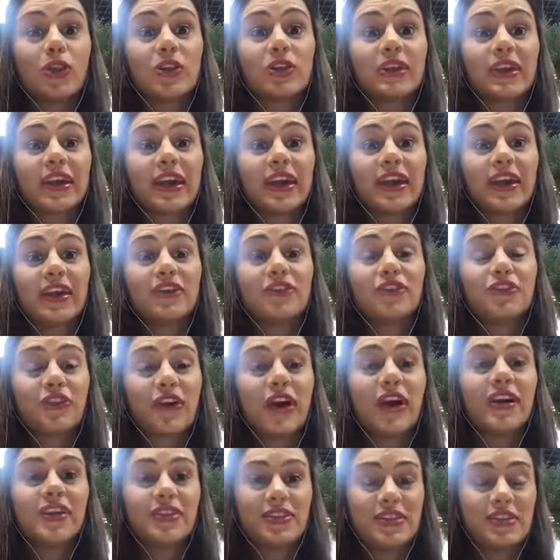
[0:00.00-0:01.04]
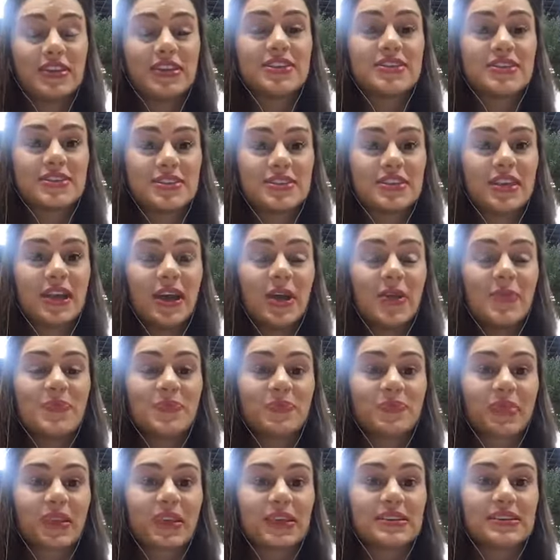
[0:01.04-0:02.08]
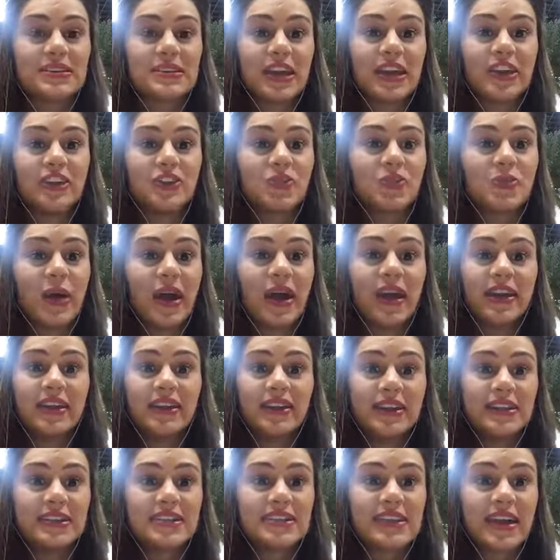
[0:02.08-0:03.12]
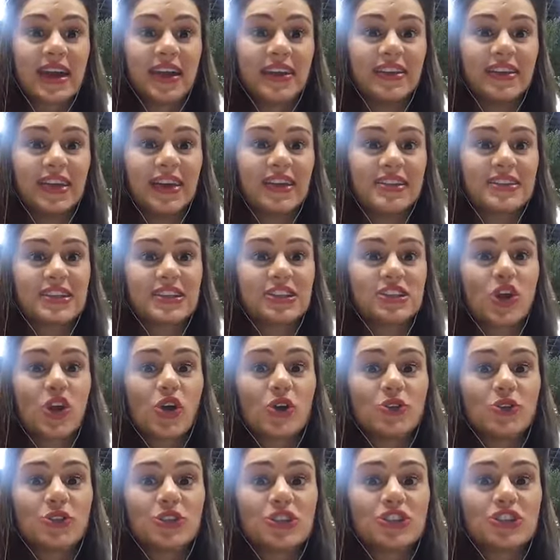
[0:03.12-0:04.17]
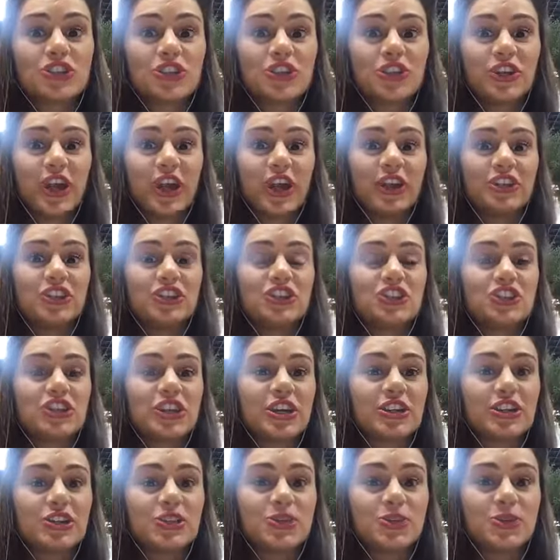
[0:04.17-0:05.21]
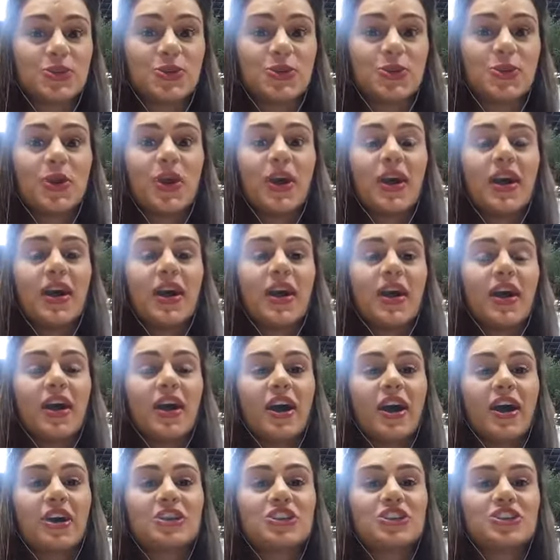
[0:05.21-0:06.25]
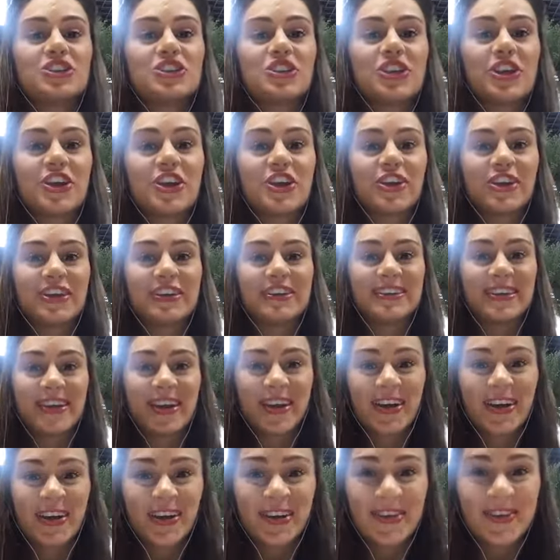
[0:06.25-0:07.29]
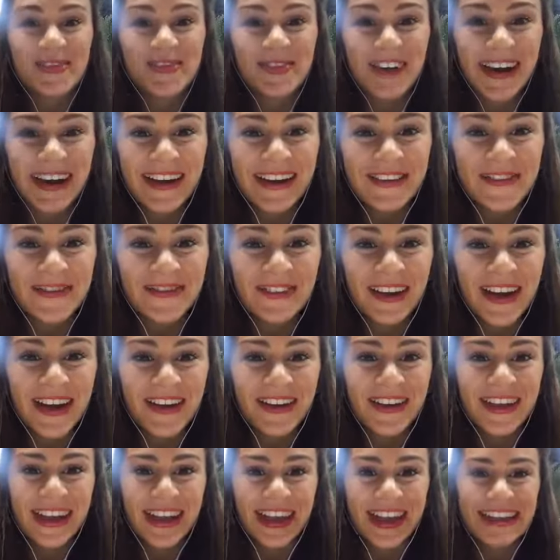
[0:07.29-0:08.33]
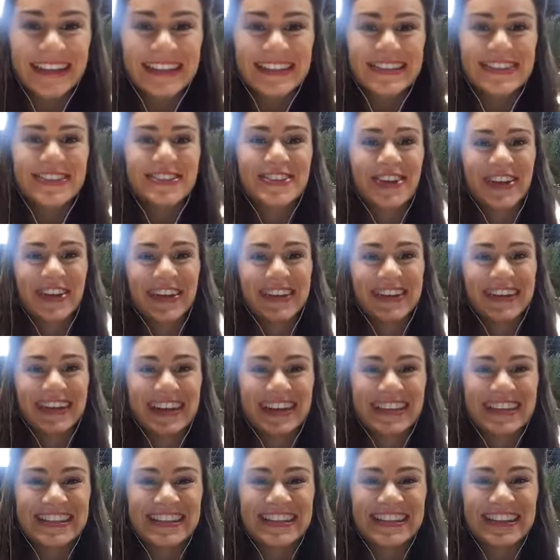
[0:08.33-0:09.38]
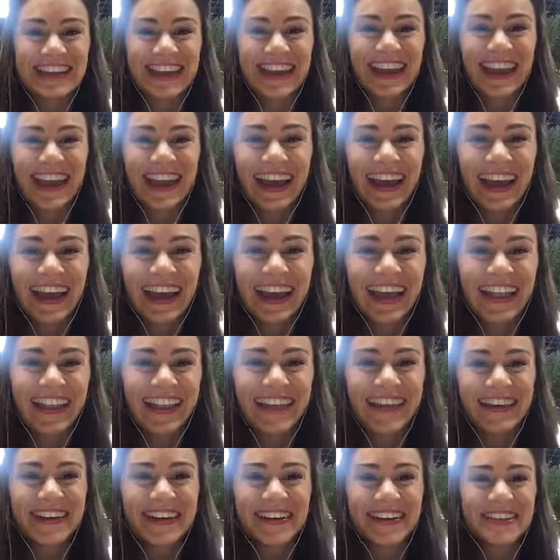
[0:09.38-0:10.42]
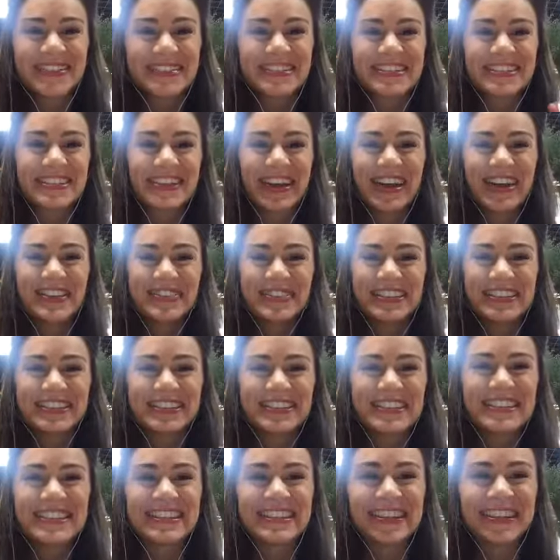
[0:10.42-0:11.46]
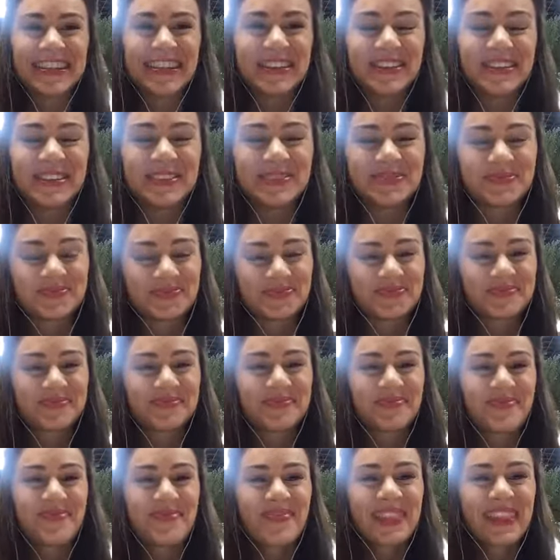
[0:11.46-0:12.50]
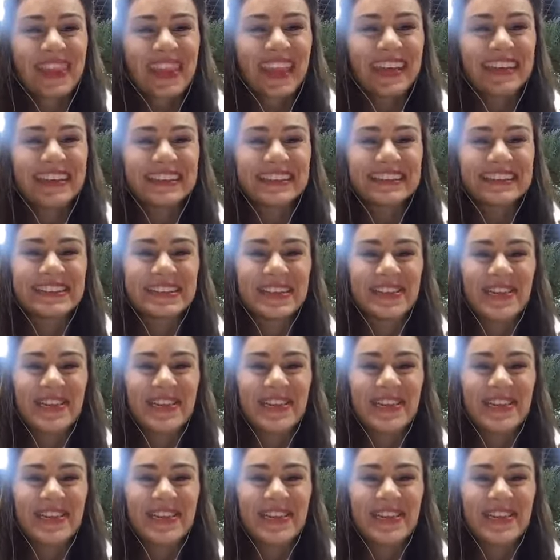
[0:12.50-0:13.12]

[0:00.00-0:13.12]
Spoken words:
can find this state of mind inside us, that condition, and just to share it. Oh, Marie has joined us. Hello, I'm so happy to see you. I'm so